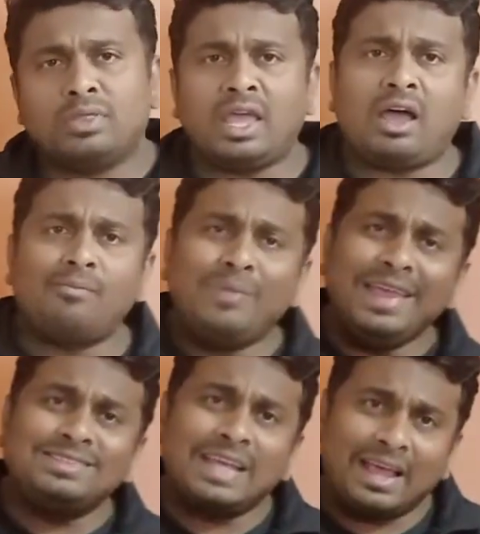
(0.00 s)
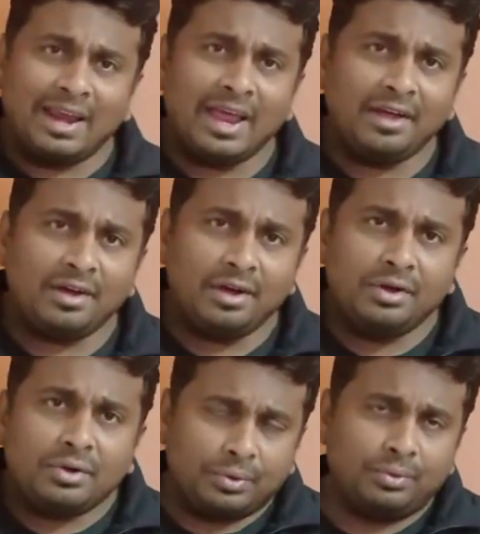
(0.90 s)
they have been segregated
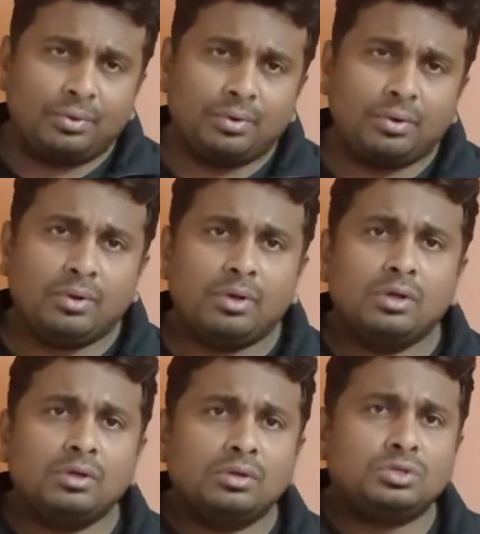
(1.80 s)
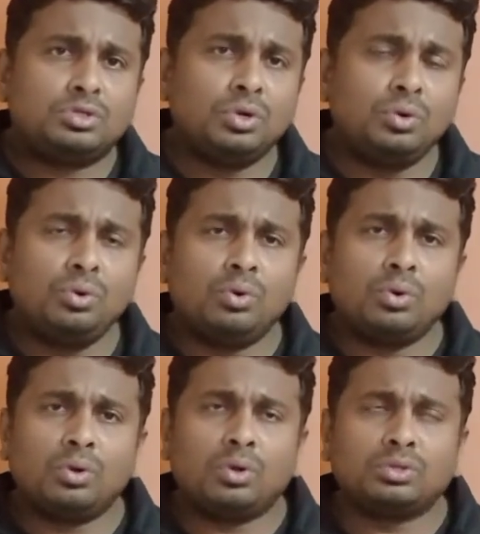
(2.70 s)
into two
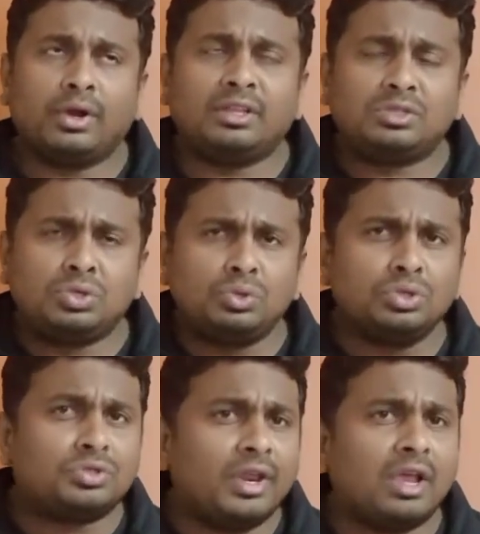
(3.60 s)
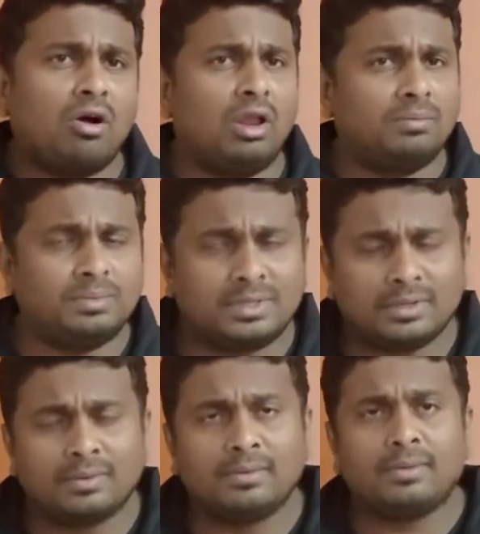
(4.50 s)
to three
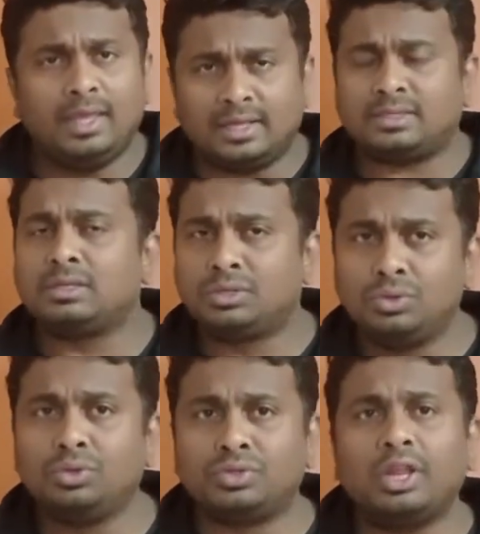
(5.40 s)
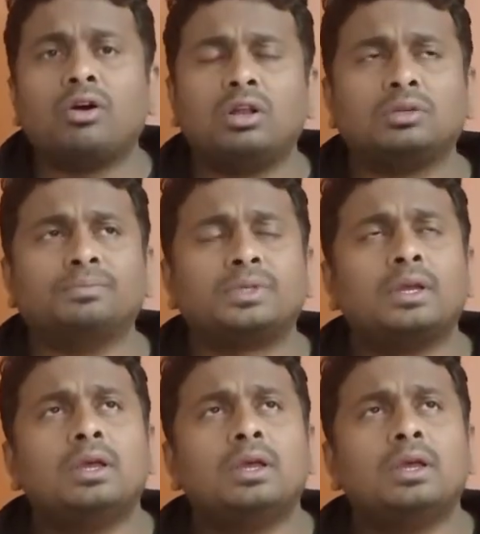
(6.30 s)
columns. Yes, 2 to 3 columns.